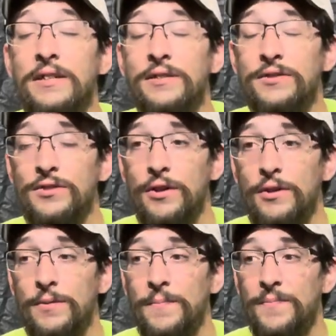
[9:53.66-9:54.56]

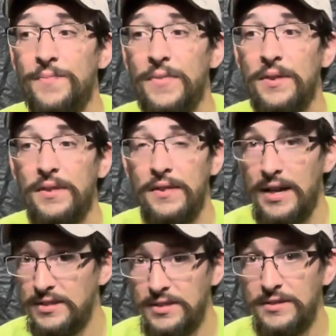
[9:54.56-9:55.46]
So
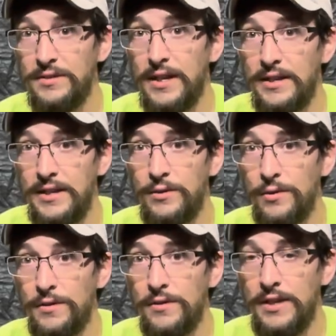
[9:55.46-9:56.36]
that's still got to get
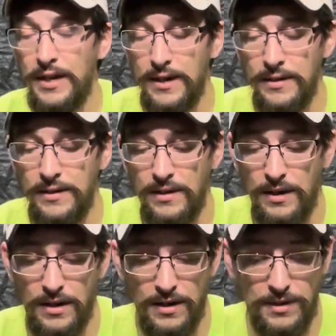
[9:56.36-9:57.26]
ordered yet.
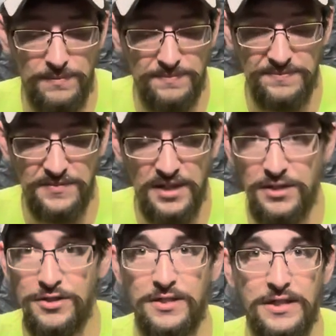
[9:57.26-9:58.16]
The
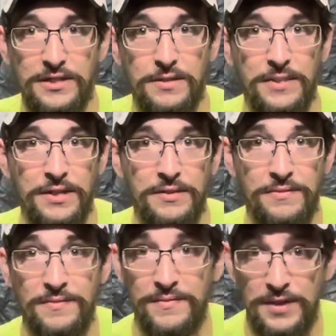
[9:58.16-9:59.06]
engine needs to be
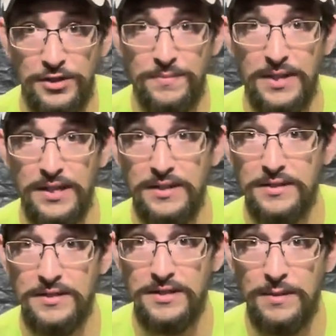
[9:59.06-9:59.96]
finished being
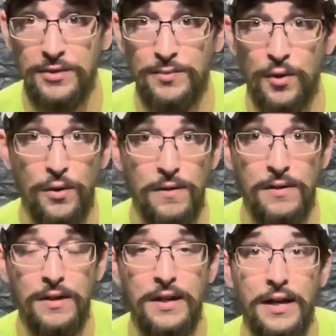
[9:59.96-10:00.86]
disassembled more,
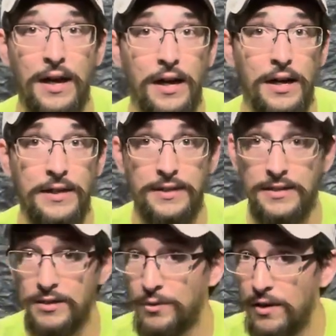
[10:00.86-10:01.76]
I need to
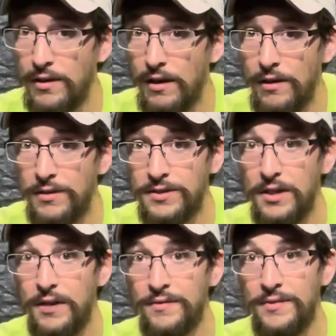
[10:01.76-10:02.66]
take the wiring harness
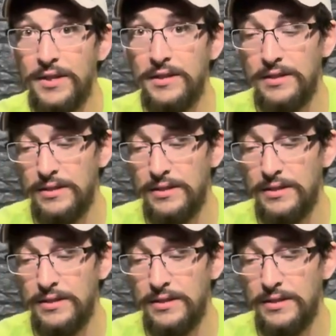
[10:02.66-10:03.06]
off of it,